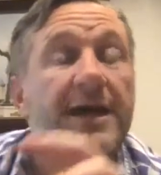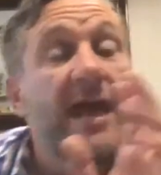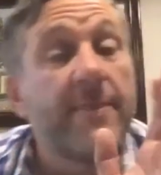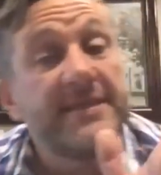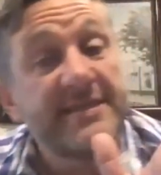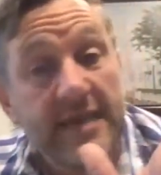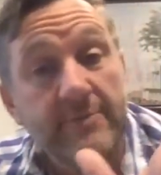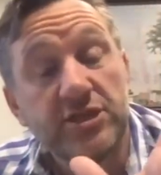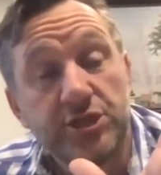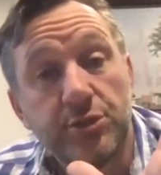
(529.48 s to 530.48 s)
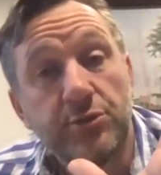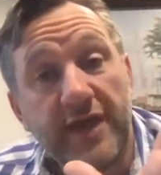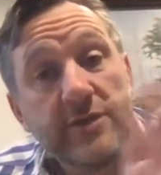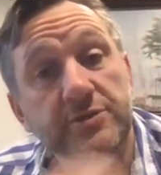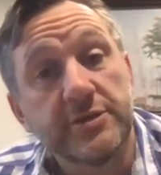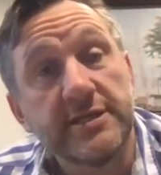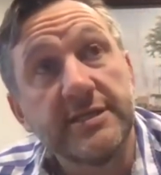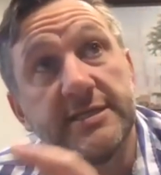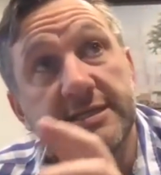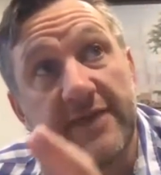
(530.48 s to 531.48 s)
And the same in
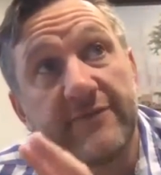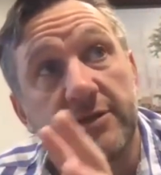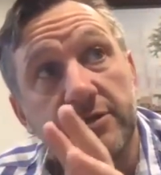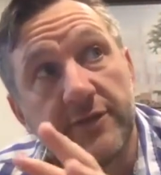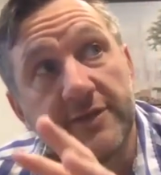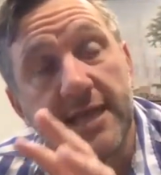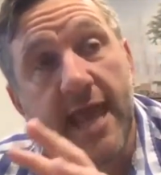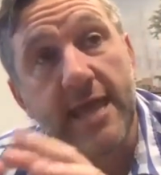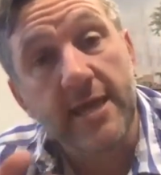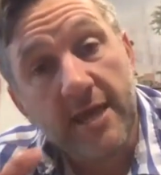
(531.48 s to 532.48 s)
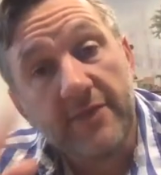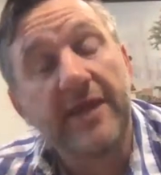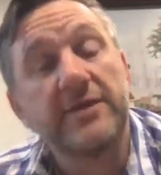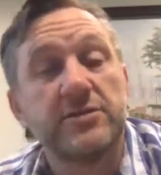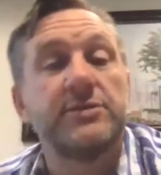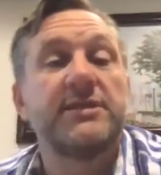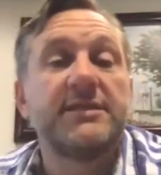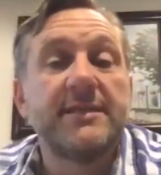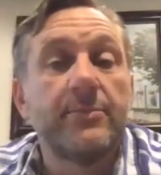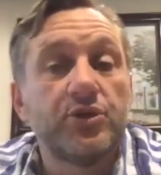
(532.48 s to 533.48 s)
2007, 2008. That was a
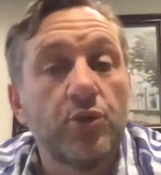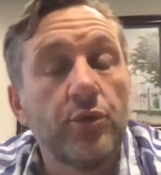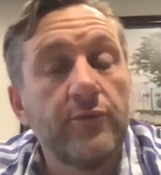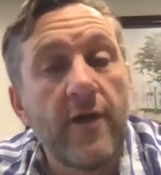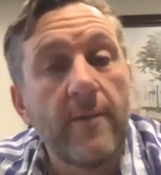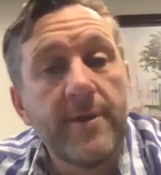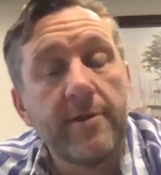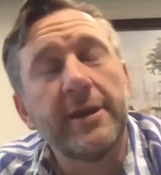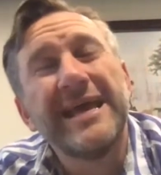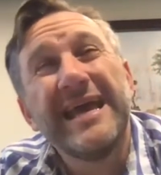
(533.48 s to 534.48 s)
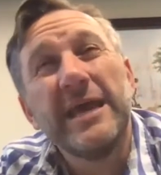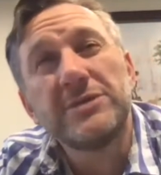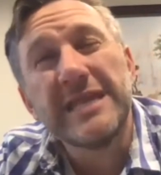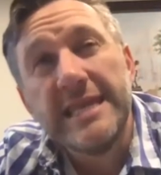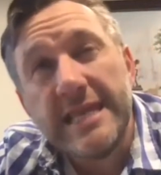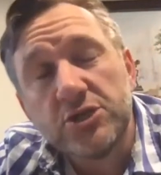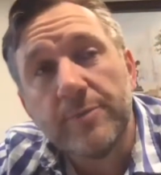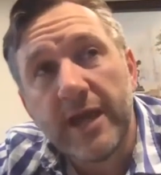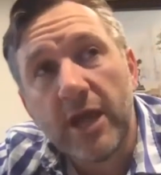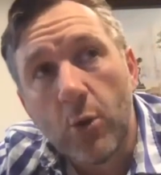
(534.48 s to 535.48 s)
similar sort of period. It was a little
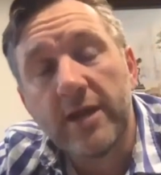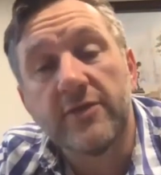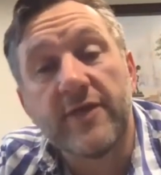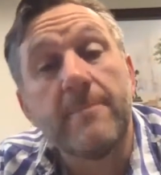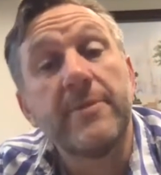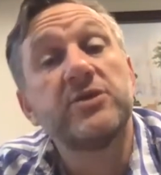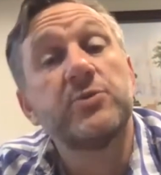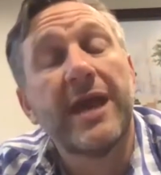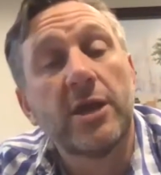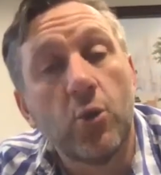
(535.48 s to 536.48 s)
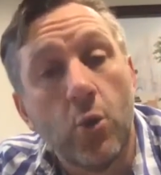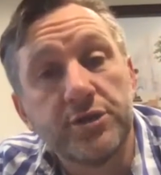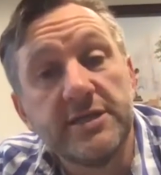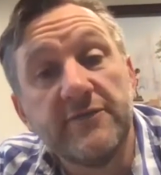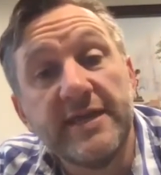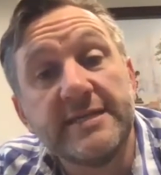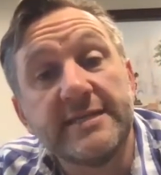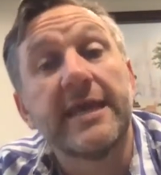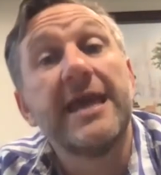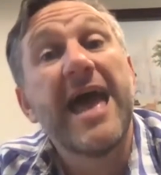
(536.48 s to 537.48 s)
bit quicker then because we had quantitative
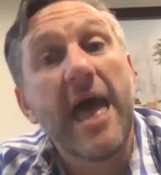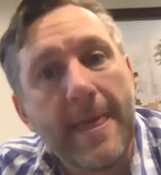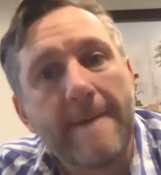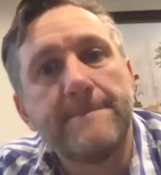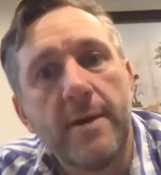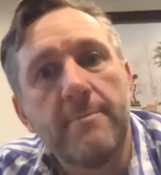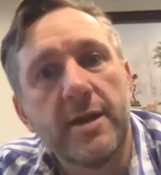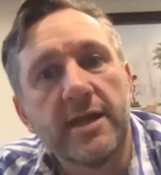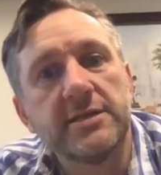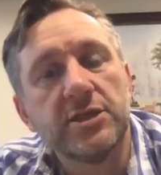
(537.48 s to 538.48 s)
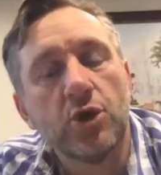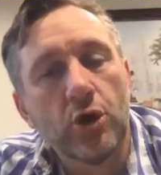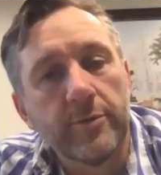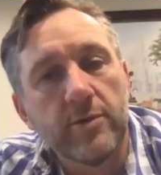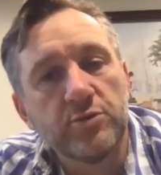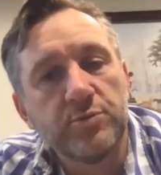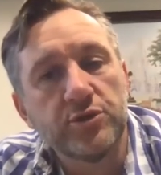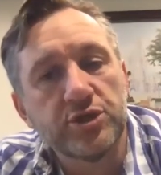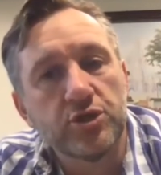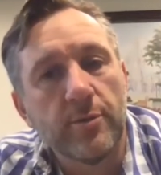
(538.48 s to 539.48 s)
easing and that pumped money into the economy, which
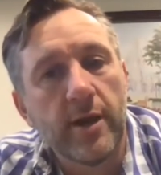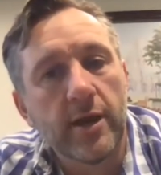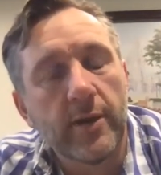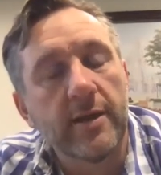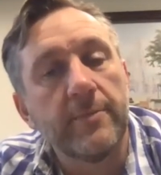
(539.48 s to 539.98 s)
boosted the stock market quicker.